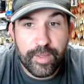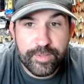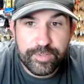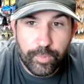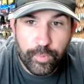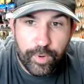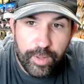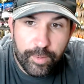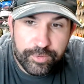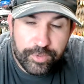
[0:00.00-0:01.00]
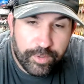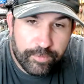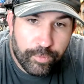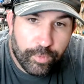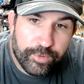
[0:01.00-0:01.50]
That's the word I was
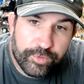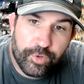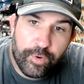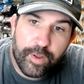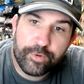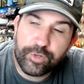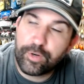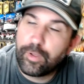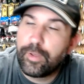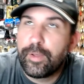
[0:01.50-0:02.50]
looking for. The scrounger.